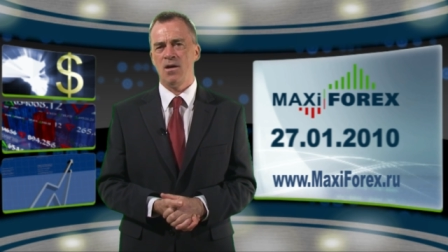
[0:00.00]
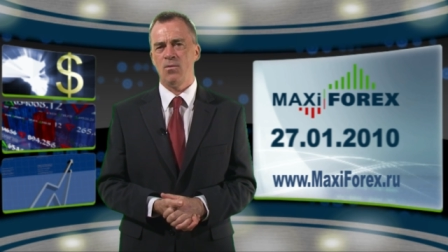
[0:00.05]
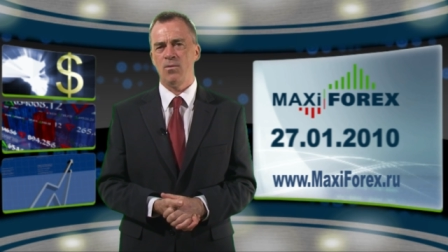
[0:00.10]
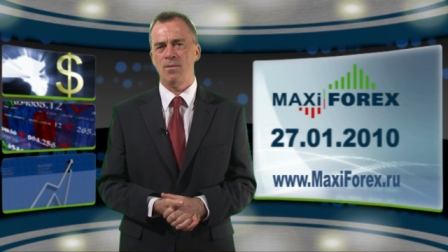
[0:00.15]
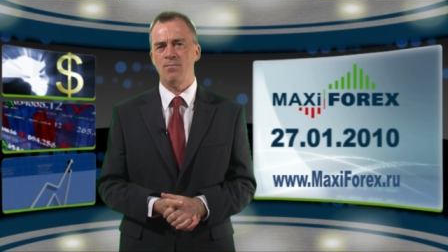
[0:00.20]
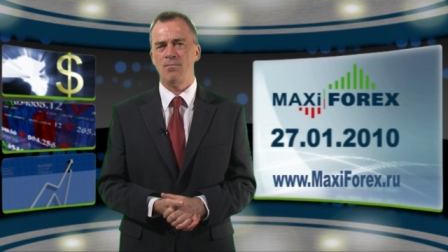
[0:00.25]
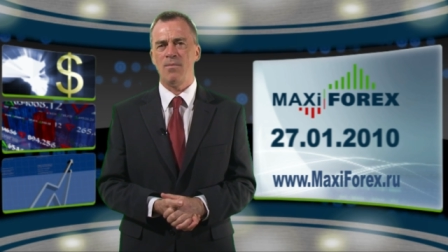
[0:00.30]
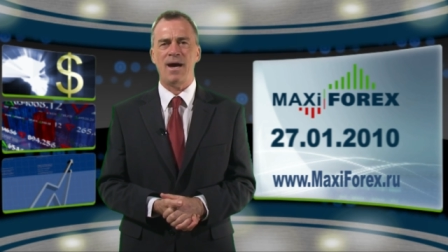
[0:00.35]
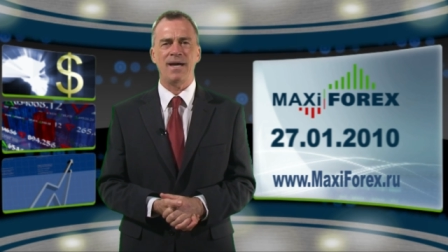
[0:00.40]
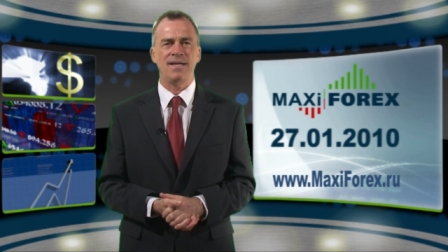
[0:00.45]

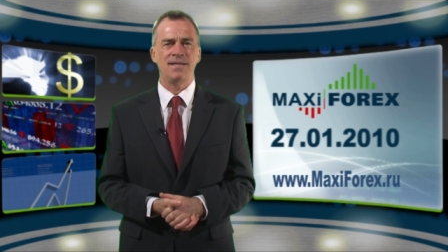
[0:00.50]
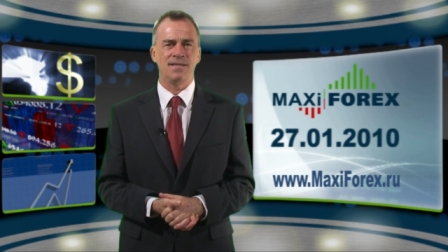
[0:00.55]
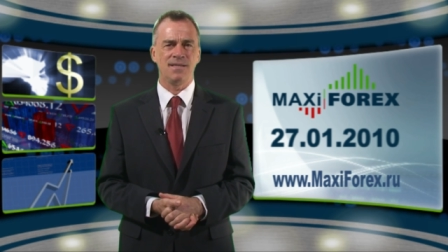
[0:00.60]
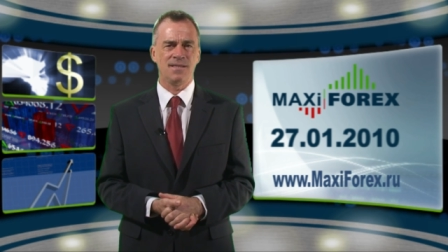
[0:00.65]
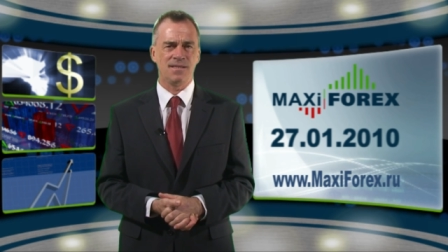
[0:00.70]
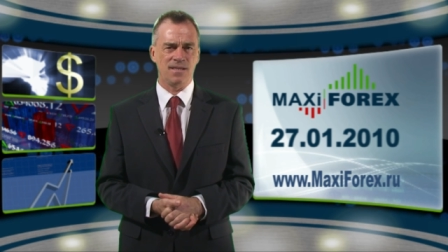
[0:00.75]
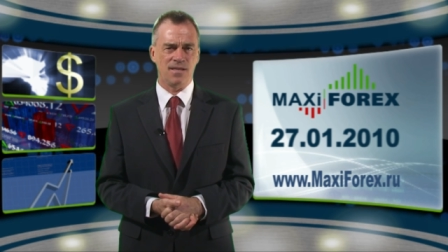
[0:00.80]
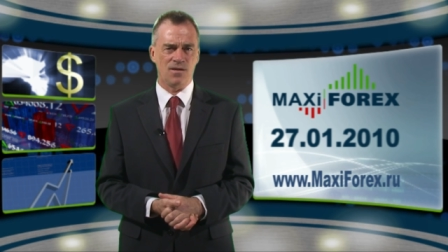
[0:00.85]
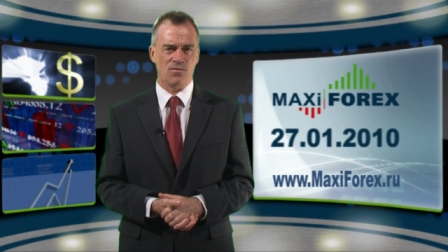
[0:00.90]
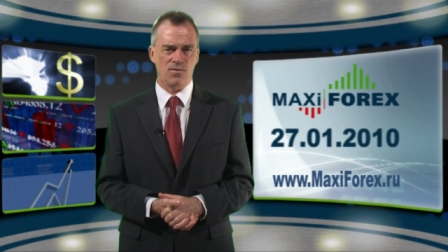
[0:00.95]
we might
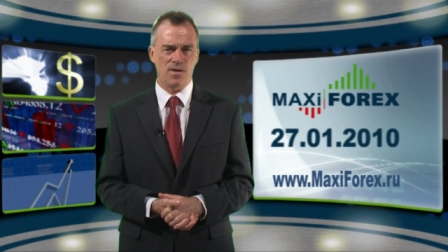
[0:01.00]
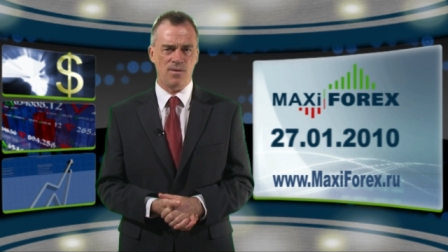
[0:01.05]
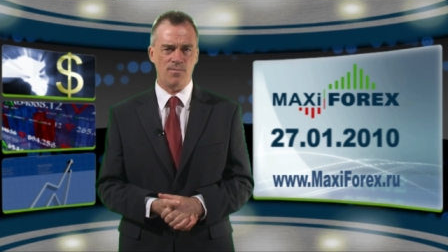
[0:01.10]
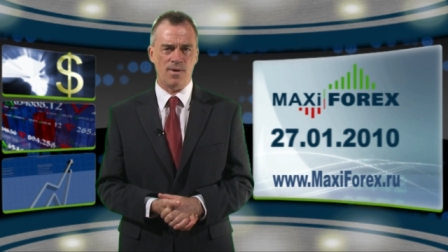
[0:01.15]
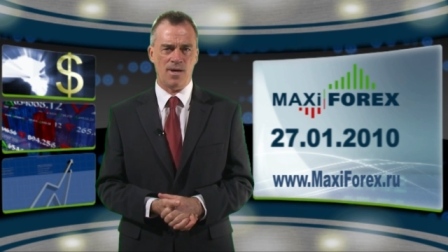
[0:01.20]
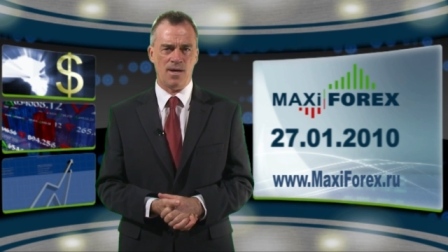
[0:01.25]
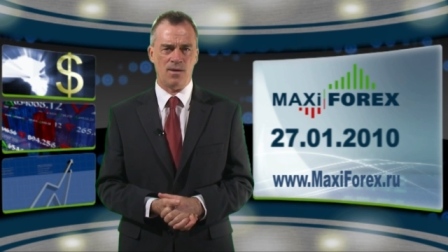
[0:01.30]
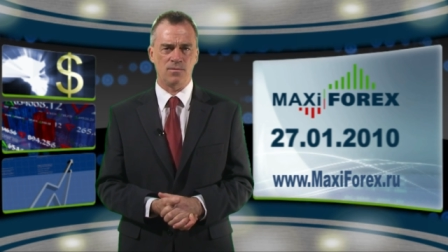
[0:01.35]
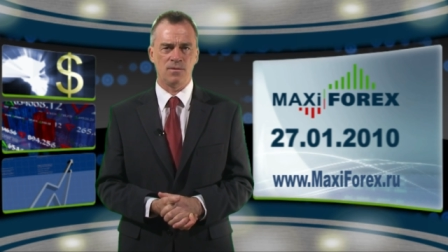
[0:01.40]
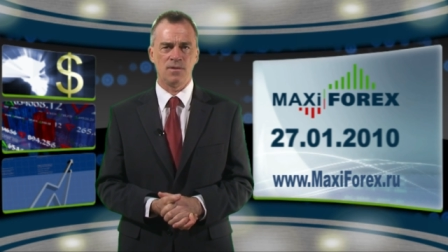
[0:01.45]
see a
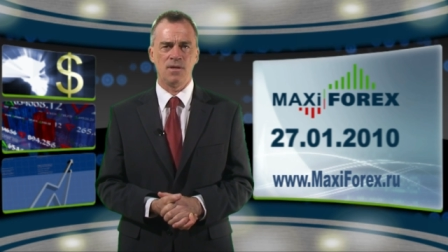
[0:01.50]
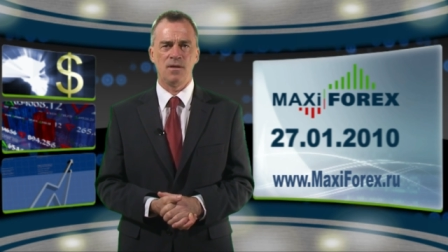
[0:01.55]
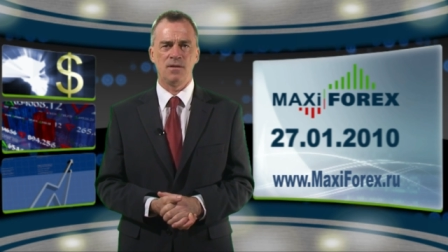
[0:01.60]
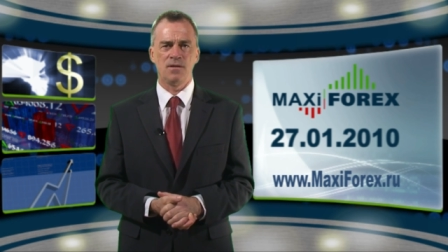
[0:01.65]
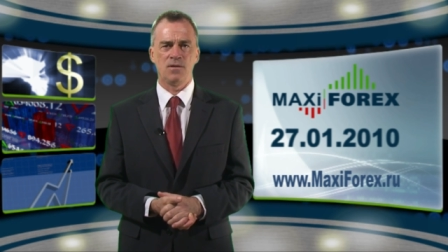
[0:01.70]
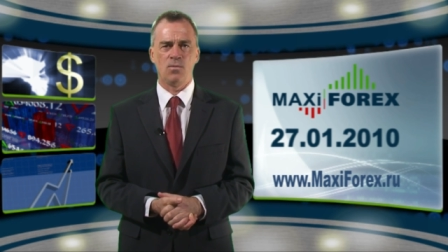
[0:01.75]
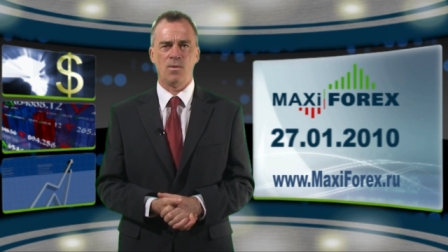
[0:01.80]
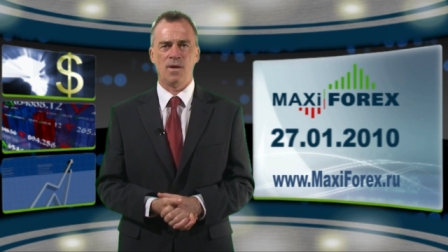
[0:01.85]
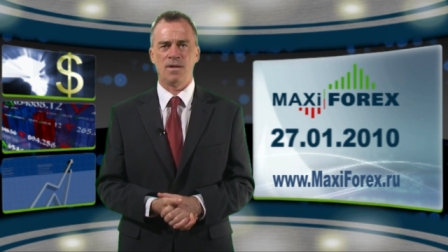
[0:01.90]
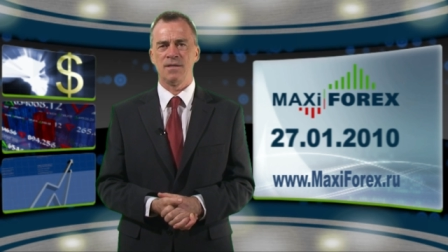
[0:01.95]
rebound
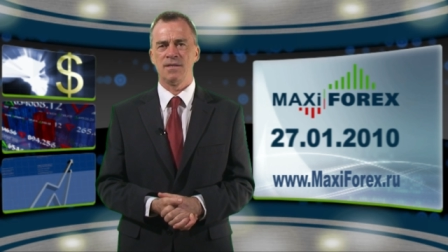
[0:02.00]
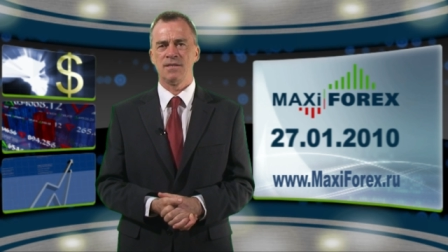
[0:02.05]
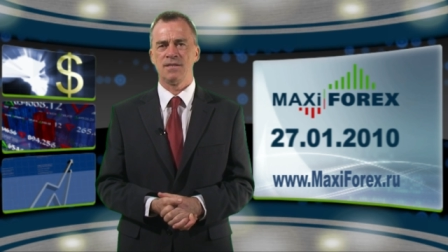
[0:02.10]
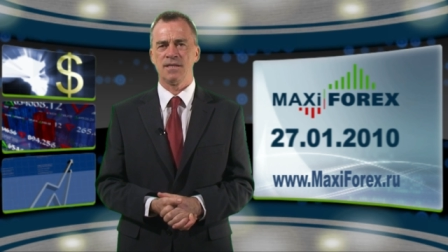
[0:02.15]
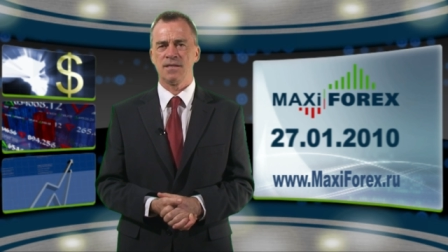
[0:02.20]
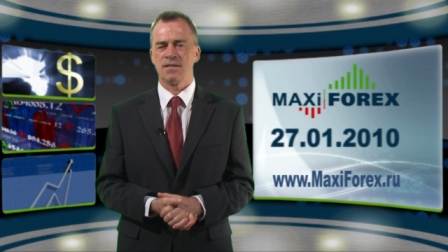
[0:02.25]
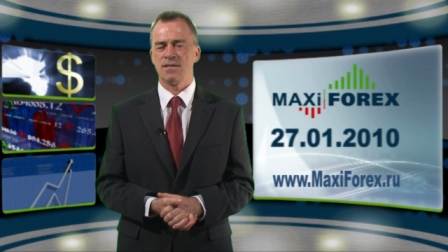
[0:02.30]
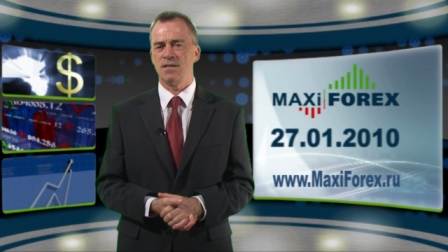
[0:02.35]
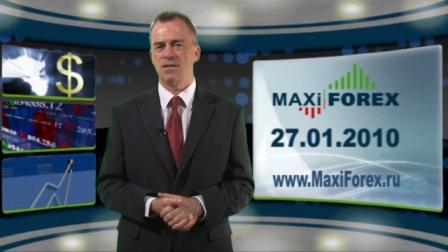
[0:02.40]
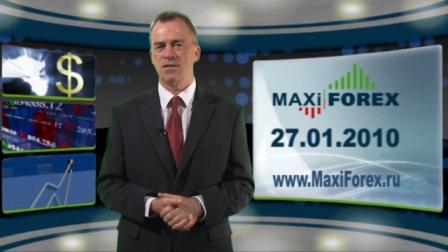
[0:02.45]
to
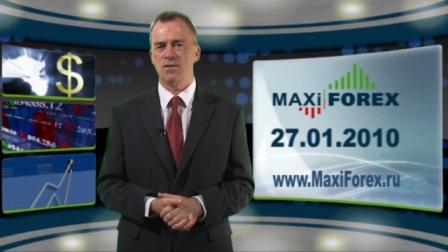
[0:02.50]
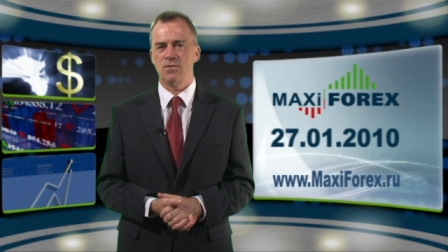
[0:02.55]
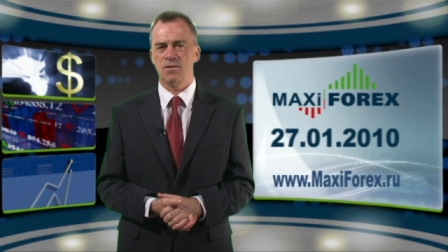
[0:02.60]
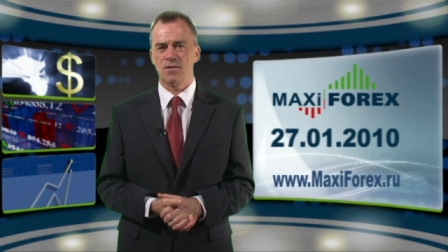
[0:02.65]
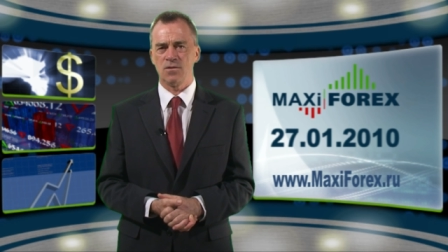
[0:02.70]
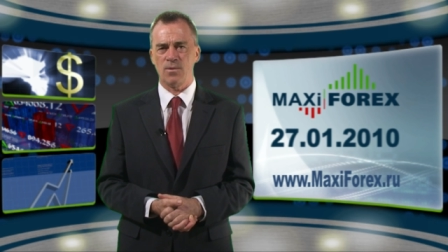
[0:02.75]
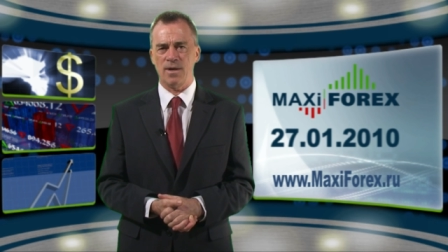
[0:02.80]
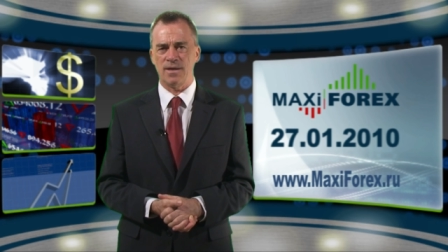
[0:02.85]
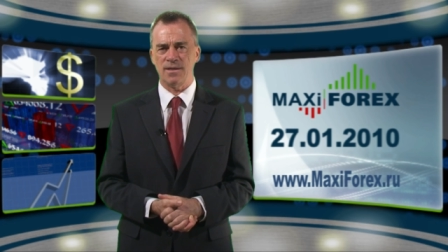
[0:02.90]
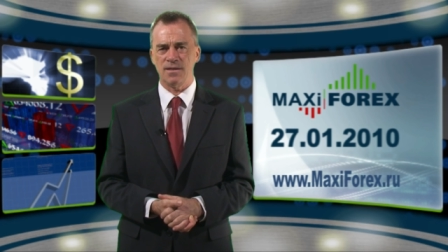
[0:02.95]

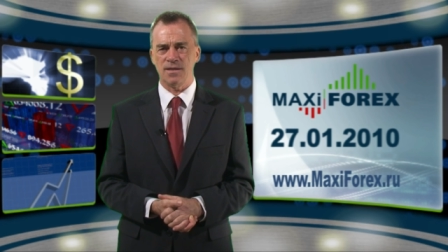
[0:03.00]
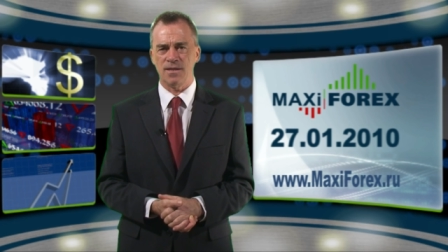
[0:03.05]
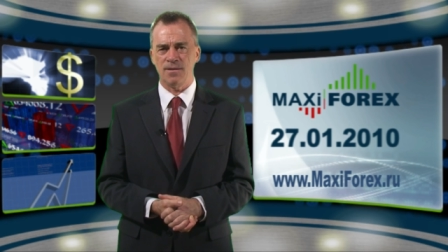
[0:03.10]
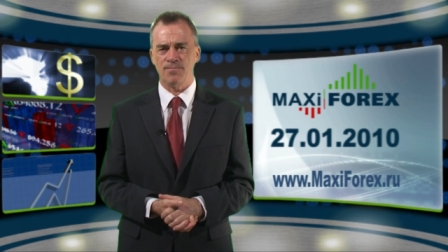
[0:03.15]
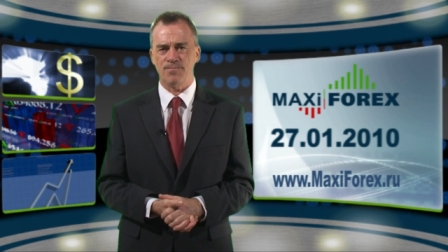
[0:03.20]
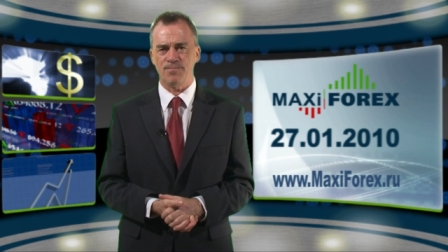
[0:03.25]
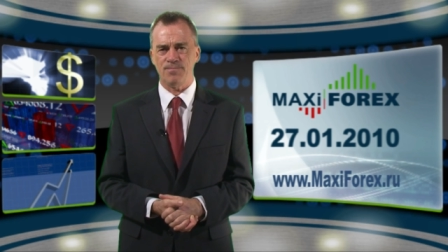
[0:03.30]
162.20.